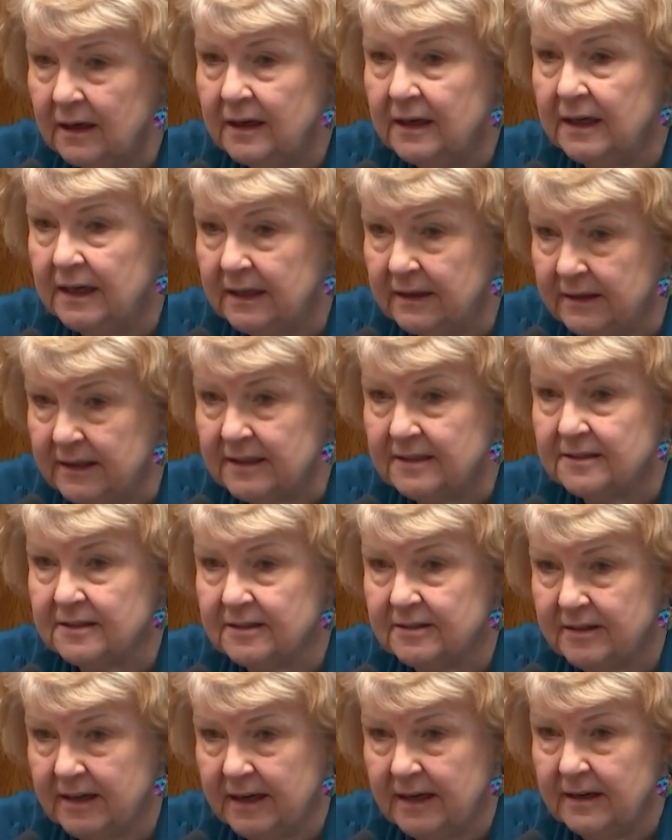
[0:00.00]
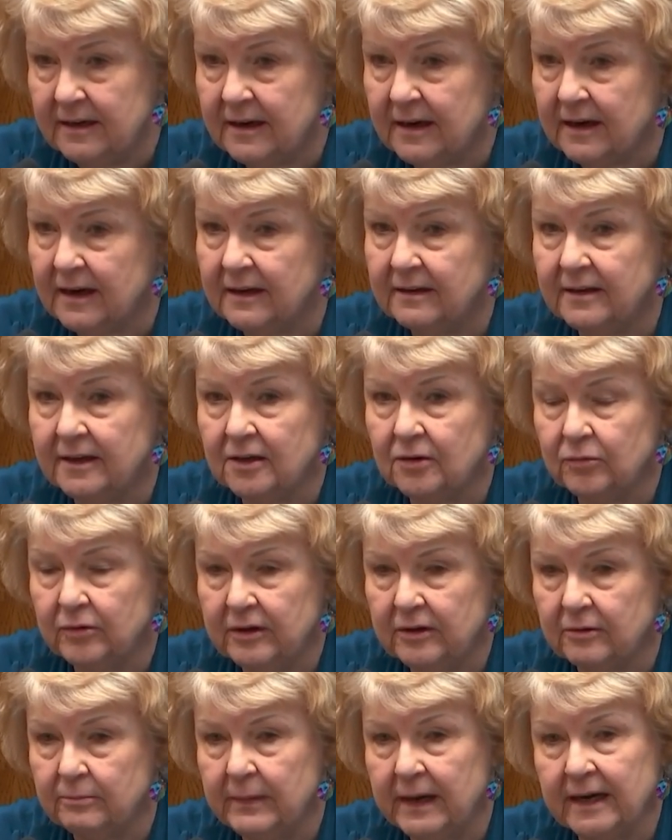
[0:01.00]
in this state, and I think we
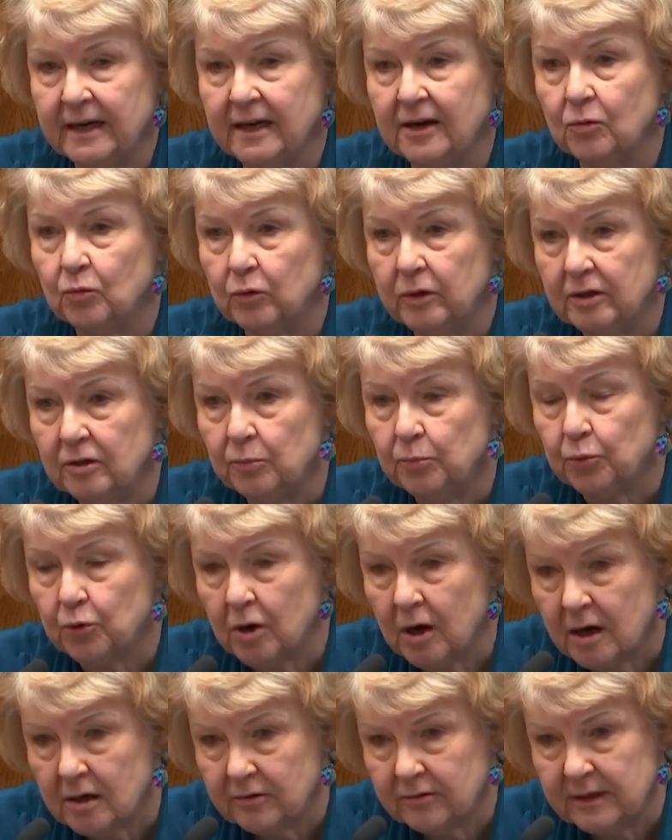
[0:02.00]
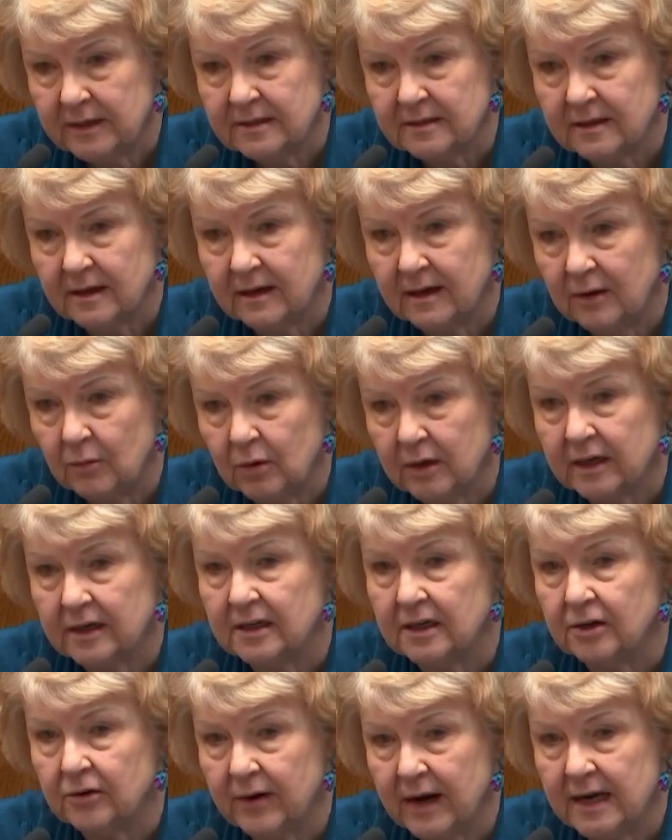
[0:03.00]
are making real progress, and I want to
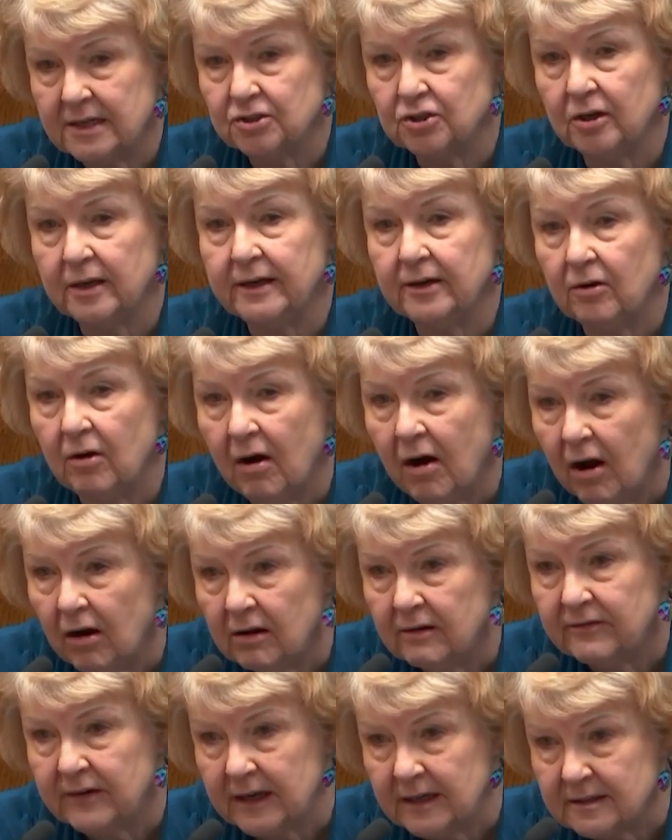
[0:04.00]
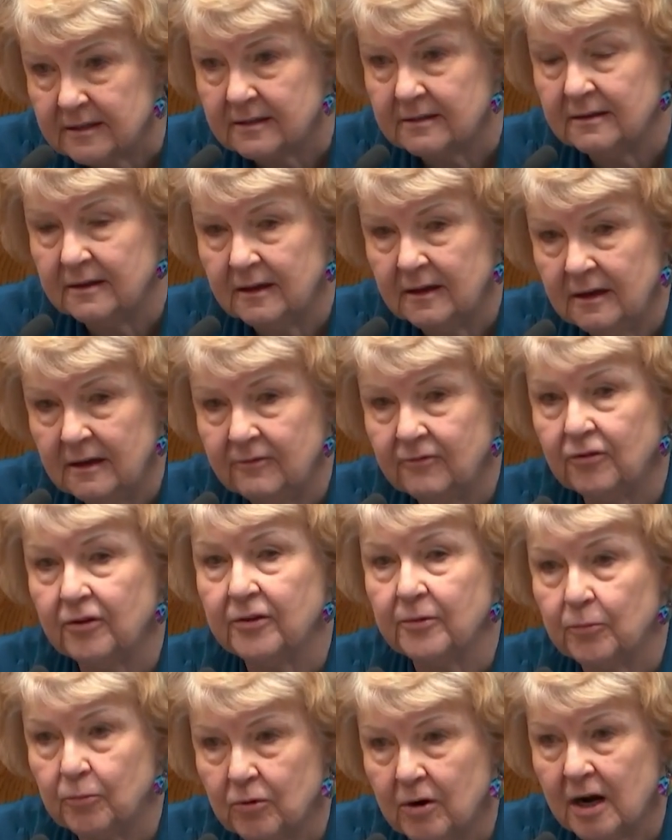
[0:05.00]
congratulate all of us for
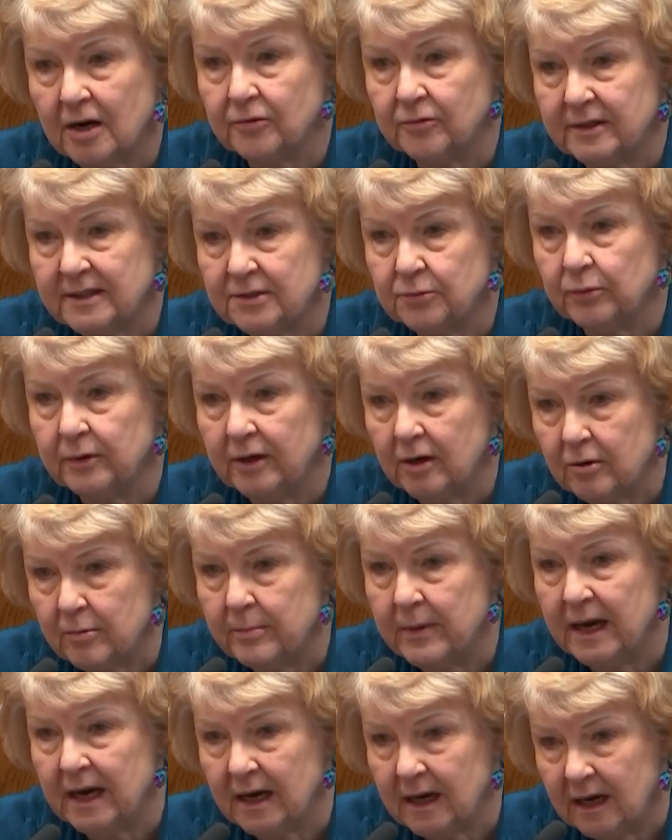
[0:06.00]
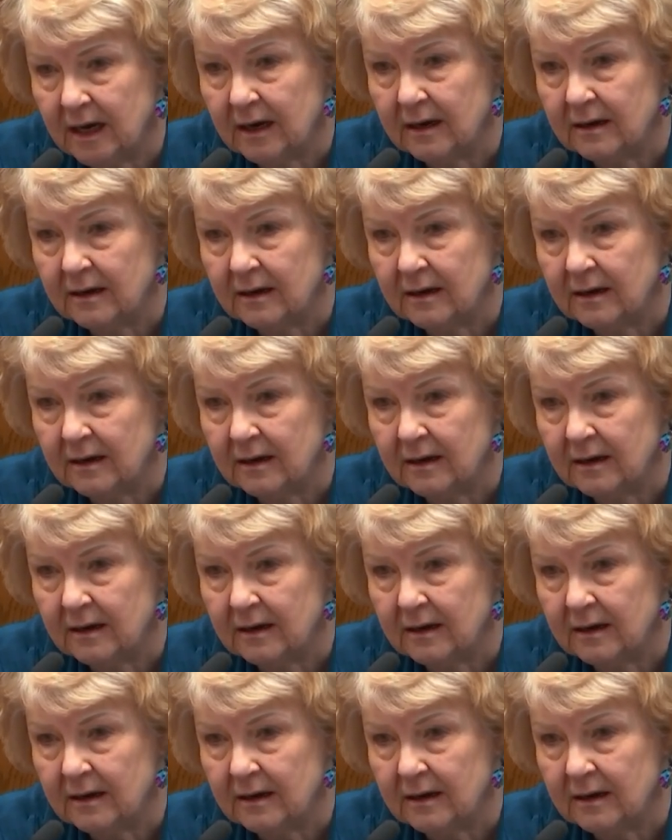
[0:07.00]
the progress we are making.